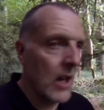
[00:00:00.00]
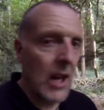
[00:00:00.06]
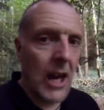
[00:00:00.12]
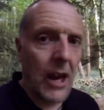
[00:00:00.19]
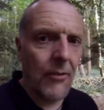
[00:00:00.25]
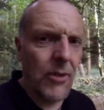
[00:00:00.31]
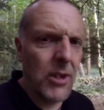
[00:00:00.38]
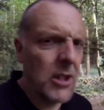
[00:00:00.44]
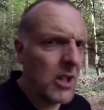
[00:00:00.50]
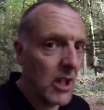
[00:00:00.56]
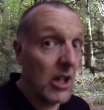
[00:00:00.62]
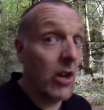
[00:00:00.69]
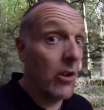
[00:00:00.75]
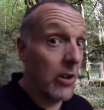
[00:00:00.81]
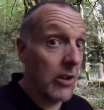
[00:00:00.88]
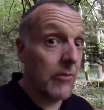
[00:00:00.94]
Having the
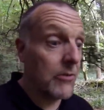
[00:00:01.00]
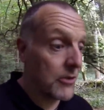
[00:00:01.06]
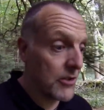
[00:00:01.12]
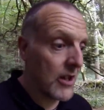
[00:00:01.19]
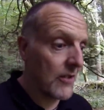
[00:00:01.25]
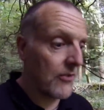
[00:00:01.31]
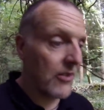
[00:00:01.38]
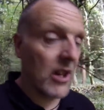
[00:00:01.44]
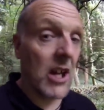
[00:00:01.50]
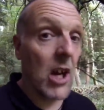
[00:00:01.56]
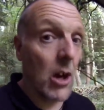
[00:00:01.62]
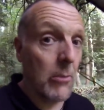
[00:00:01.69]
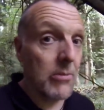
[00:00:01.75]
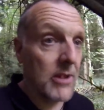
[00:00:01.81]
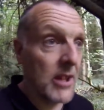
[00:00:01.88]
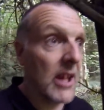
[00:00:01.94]
live traffic
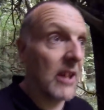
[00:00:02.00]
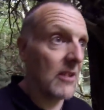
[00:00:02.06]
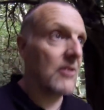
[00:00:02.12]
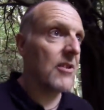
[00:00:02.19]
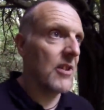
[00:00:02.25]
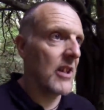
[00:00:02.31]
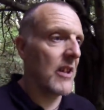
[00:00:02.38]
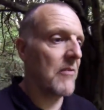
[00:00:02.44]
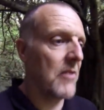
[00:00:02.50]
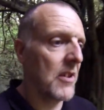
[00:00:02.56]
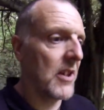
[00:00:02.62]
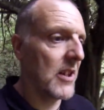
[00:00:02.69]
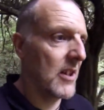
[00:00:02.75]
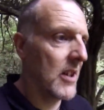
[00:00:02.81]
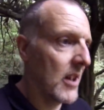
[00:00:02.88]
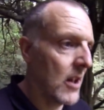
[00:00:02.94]
updates and
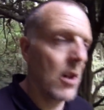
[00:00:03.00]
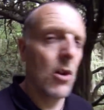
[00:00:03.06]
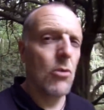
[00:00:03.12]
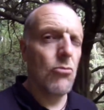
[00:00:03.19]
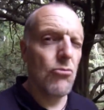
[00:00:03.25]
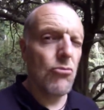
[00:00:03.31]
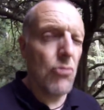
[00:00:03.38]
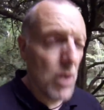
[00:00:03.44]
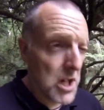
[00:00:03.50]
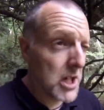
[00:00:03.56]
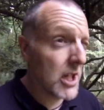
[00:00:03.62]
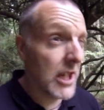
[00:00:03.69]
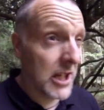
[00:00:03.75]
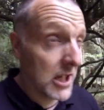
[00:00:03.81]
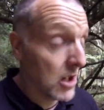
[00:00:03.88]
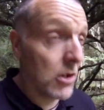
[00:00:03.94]
everything,
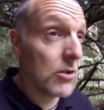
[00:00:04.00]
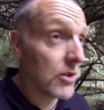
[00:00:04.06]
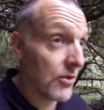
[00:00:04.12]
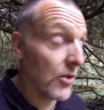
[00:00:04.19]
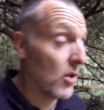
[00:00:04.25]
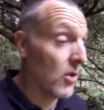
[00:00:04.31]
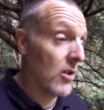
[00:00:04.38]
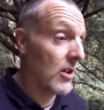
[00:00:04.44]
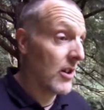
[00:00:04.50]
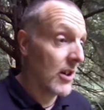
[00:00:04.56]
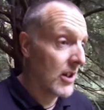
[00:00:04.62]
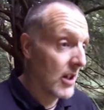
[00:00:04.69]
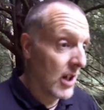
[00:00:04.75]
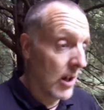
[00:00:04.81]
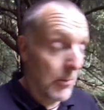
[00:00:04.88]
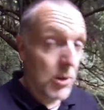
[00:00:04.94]
really useful.
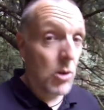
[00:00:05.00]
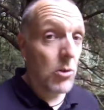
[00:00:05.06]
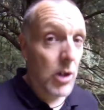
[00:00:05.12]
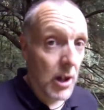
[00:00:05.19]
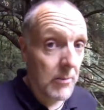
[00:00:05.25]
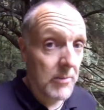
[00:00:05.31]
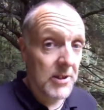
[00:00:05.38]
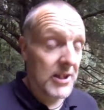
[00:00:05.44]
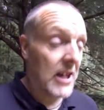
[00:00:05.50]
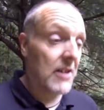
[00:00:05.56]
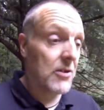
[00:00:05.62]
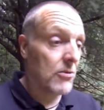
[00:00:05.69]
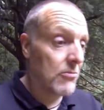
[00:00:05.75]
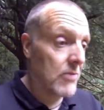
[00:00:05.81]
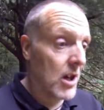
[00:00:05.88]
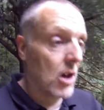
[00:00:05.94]
I mean, you're coming down
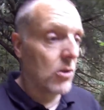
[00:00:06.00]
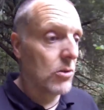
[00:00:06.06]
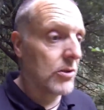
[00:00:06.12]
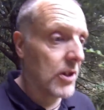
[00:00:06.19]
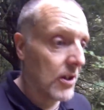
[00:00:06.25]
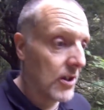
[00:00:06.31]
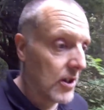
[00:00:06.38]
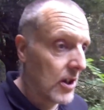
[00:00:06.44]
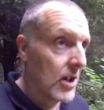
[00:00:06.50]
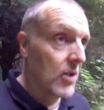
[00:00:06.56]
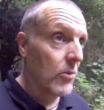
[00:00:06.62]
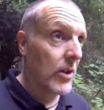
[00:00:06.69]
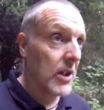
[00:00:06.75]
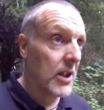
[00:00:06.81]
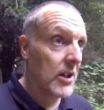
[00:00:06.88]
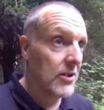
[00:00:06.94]
a road
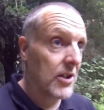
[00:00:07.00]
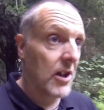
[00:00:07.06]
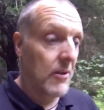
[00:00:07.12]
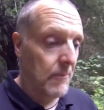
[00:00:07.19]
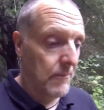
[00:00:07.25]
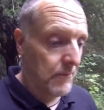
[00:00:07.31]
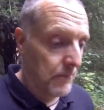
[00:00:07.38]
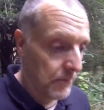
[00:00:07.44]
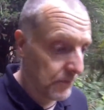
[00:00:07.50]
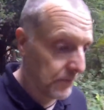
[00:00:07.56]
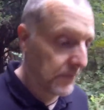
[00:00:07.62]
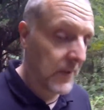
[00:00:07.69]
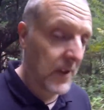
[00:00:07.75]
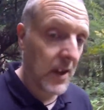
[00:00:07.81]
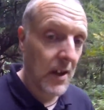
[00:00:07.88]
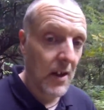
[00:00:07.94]
where there's
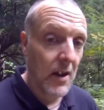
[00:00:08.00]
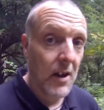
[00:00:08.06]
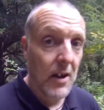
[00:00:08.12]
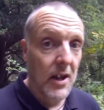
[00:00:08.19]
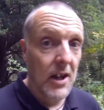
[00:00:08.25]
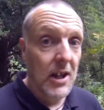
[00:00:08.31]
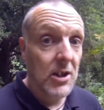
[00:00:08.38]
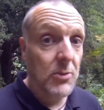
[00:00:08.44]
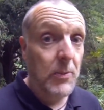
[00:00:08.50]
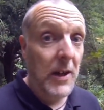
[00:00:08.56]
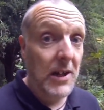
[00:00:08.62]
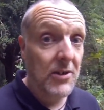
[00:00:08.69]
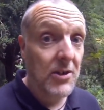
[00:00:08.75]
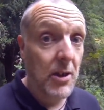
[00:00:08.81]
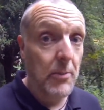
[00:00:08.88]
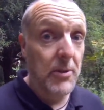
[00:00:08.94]
it's
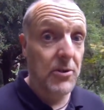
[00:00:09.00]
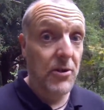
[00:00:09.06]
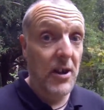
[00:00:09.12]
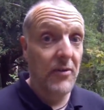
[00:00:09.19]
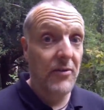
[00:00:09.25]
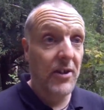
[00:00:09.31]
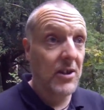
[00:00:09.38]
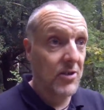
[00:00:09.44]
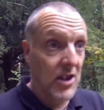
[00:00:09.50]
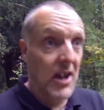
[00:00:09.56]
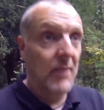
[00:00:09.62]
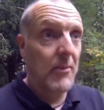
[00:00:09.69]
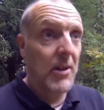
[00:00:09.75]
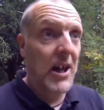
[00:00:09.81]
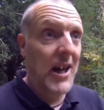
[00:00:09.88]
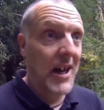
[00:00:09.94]
picked up a traffic
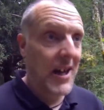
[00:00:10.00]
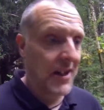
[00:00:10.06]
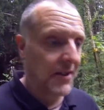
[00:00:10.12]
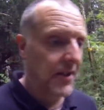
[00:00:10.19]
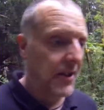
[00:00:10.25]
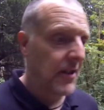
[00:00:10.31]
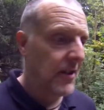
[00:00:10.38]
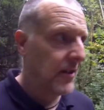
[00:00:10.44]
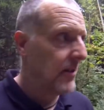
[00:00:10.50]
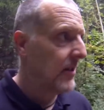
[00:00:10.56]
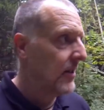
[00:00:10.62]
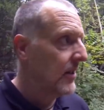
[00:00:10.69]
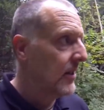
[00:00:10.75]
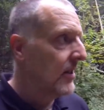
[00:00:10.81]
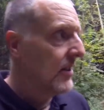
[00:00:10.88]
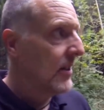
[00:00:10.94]
jam ahead,
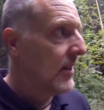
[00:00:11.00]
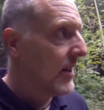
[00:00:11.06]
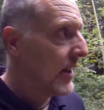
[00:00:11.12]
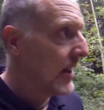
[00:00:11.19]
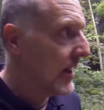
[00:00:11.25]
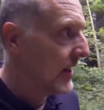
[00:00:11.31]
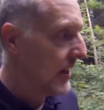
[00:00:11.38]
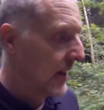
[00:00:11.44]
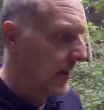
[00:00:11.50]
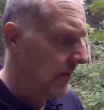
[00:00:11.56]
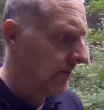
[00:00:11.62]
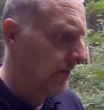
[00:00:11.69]
and